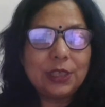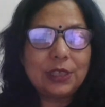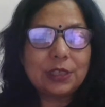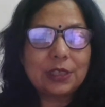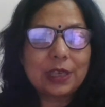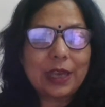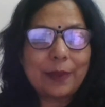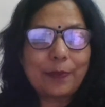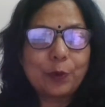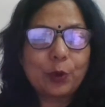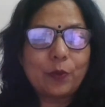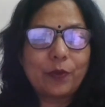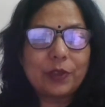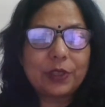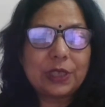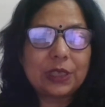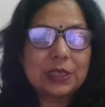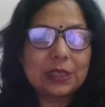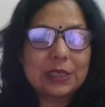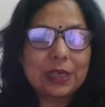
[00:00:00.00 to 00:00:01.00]
is kept over
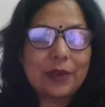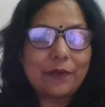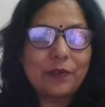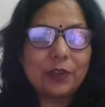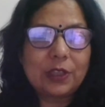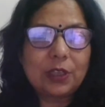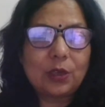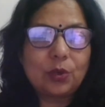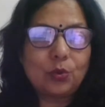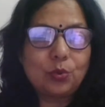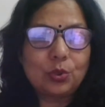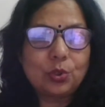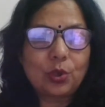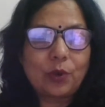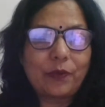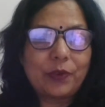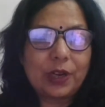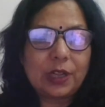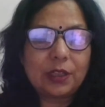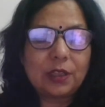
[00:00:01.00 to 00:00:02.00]
the stem with the roots
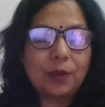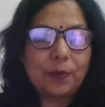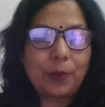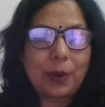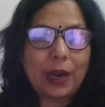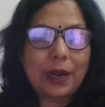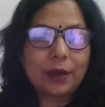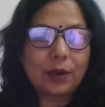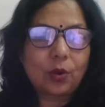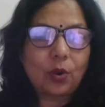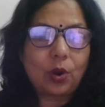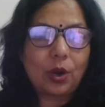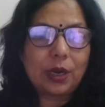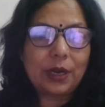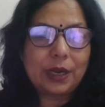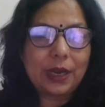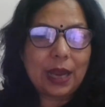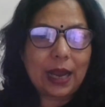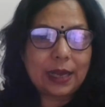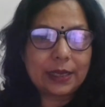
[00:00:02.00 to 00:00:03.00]
of another plant called
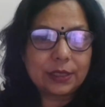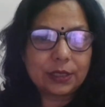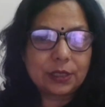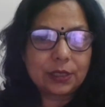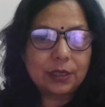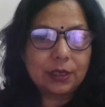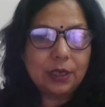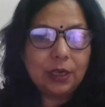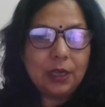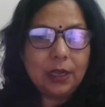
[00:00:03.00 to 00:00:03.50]
dash.